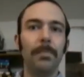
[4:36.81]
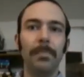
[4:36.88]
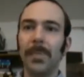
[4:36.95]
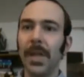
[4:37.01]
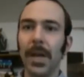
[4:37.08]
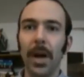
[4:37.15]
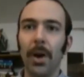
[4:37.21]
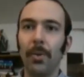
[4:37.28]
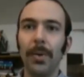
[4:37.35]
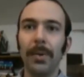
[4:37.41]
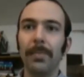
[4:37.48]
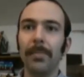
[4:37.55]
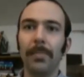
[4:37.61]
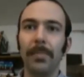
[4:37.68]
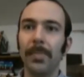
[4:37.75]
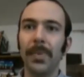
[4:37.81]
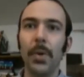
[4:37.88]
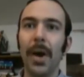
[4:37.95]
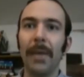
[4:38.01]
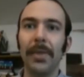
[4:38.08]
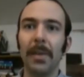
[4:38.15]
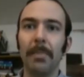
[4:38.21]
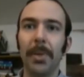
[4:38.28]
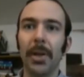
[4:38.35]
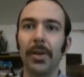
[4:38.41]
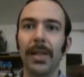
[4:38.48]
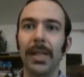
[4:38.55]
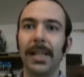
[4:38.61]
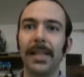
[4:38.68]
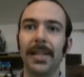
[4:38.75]
You know, you have the
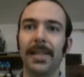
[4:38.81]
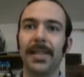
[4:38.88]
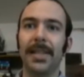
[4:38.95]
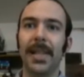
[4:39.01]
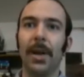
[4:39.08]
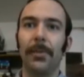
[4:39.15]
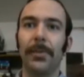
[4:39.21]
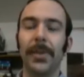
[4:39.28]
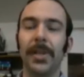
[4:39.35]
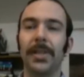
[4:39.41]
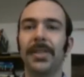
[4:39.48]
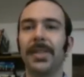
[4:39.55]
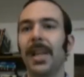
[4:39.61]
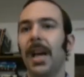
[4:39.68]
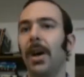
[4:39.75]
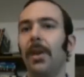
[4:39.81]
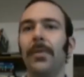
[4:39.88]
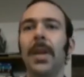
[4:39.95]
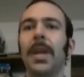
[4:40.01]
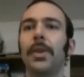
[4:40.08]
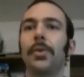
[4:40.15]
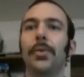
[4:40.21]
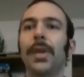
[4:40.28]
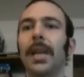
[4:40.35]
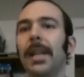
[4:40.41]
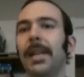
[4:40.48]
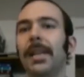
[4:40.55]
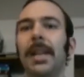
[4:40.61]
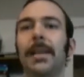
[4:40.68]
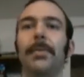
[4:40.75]
ability to sell for yourself, create
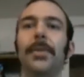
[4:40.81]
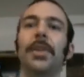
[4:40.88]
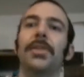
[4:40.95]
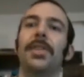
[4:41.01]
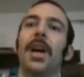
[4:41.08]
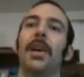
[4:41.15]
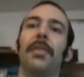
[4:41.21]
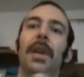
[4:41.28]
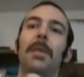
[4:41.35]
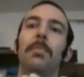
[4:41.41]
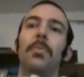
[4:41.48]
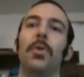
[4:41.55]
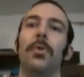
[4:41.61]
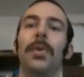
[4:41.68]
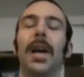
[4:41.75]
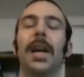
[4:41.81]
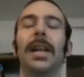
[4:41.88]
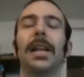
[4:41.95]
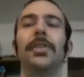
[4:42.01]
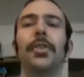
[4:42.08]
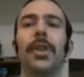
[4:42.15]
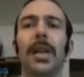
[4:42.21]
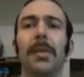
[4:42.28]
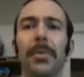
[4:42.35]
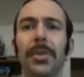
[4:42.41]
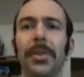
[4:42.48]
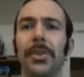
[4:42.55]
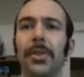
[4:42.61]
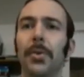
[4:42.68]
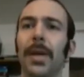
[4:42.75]
a name for yourself, and move on, and you're able
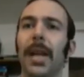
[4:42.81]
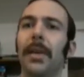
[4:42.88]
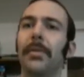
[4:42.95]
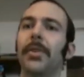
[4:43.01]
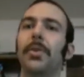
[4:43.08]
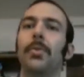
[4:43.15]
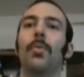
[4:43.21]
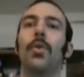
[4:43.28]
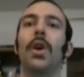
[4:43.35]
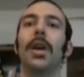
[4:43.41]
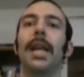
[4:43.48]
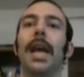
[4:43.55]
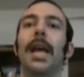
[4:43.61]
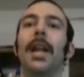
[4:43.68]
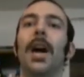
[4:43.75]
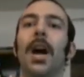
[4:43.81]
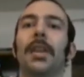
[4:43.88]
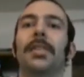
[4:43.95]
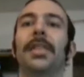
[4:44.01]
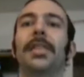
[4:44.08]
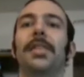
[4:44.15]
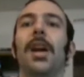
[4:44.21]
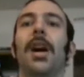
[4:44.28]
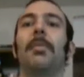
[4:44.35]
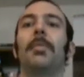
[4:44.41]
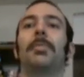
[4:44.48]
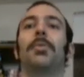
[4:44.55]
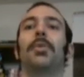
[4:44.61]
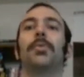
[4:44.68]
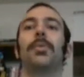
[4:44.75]
to do whatever you want. And us as
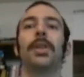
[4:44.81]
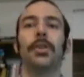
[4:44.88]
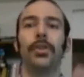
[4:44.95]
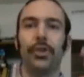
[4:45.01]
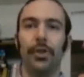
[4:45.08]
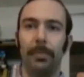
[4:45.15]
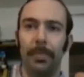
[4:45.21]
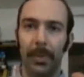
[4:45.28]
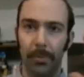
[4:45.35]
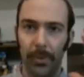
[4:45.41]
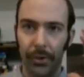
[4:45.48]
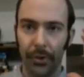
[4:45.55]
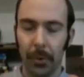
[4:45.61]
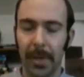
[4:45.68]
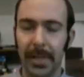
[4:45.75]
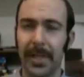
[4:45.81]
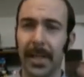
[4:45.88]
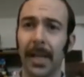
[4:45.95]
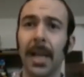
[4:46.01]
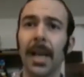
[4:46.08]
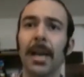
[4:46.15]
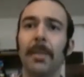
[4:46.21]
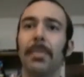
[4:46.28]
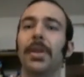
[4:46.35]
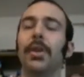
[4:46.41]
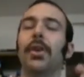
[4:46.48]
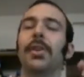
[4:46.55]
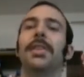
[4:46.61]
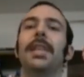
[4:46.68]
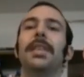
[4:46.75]
comic book readers should be rejoicing
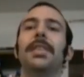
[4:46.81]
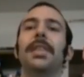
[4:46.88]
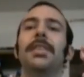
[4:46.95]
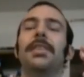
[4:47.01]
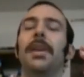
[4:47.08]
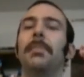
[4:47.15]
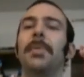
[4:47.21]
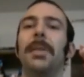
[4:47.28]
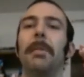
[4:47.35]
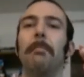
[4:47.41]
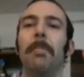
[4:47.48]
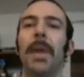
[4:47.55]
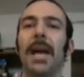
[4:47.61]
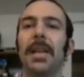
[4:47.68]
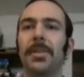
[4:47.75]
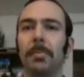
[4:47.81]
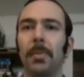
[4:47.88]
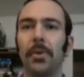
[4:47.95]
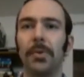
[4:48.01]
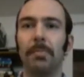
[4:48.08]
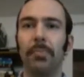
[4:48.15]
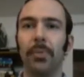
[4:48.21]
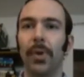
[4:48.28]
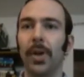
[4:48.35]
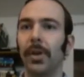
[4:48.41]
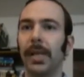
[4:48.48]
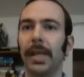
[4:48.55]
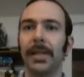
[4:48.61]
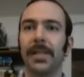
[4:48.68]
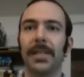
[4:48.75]
because this is some of the best, most
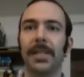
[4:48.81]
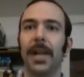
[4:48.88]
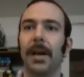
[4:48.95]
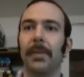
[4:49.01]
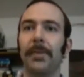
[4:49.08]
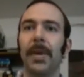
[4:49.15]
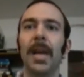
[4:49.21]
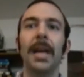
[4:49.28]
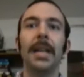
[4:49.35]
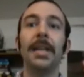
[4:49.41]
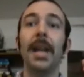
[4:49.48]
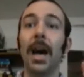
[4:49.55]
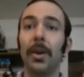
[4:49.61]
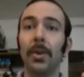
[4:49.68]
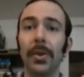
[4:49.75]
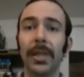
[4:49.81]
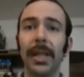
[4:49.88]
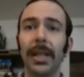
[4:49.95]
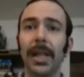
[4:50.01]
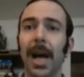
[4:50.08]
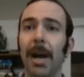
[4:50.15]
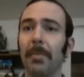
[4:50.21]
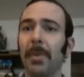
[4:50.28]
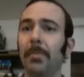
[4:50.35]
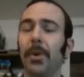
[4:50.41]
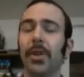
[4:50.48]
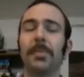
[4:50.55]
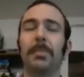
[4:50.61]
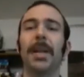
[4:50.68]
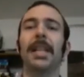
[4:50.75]
brilliant stuff, not only in comic
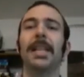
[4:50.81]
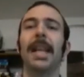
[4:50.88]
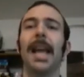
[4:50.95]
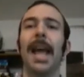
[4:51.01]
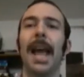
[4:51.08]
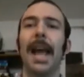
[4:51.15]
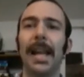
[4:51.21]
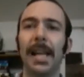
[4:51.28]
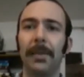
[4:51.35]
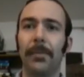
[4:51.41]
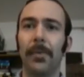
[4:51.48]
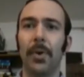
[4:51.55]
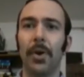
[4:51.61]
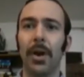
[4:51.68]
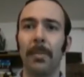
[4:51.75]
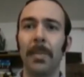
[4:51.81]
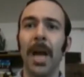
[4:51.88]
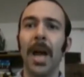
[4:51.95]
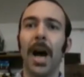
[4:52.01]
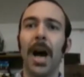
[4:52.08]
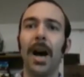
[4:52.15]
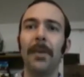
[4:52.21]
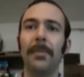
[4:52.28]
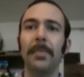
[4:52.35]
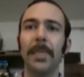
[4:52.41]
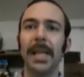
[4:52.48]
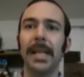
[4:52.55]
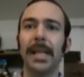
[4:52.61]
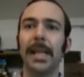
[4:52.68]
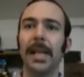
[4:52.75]
books, but in any form of
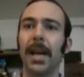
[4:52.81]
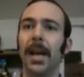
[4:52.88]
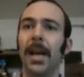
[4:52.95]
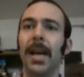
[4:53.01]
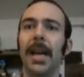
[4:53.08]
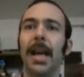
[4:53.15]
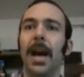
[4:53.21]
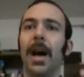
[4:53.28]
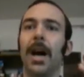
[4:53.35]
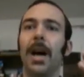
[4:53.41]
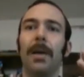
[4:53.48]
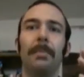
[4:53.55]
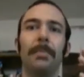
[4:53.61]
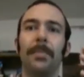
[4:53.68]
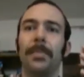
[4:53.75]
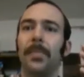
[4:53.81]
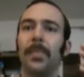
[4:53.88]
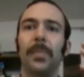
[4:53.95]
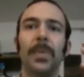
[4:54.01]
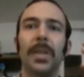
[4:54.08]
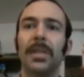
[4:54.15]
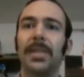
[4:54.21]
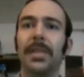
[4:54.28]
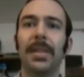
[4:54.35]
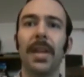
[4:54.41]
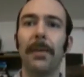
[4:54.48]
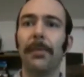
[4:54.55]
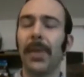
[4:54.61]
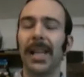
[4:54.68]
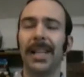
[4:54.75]
media. Um,
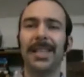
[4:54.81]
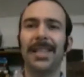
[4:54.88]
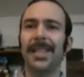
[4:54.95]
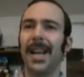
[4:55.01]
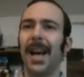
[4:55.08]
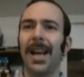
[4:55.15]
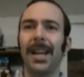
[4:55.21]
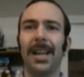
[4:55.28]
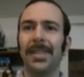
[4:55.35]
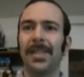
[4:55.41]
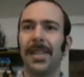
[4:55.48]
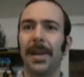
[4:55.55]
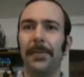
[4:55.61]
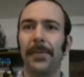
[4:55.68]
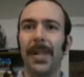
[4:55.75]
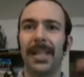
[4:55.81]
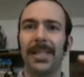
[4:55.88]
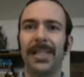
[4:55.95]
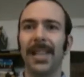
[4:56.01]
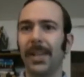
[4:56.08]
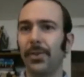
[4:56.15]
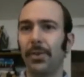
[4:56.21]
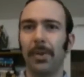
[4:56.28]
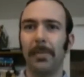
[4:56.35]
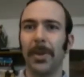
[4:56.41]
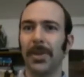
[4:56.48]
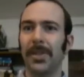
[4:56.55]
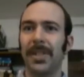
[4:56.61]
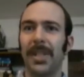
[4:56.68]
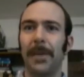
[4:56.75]
stuff like Saga, stuff like Sex
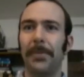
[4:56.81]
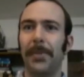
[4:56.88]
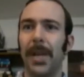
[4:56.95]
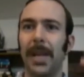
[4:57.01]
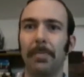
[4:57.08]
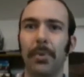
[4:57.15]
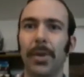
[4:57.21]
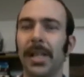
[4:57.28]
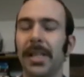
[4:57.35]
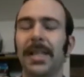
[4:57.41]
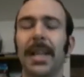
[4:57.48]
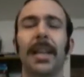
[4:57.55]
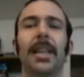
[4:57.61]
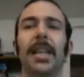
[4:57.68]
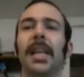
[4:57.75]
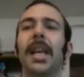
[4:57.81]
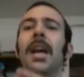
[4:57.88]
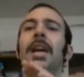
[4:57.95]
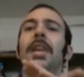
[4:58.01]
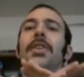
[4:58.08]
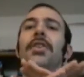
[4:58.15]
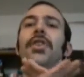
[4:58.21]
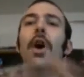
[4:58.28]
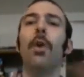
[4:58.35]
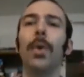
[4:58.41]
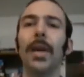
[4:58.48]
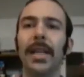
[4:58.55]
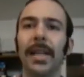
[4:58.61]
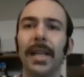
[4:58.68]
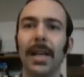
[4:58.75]
Criminal, stuff like Pretty Deadly. No
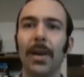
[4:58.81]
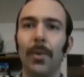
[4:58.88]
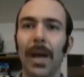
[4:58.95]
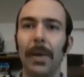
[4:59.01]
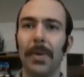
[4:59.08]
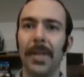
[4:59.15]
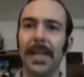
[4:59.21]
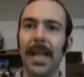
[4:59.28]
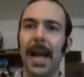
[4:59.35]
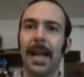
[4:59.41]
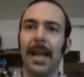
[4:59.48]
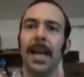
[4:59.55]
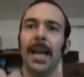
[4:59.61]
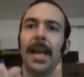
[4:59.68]
one could get away with that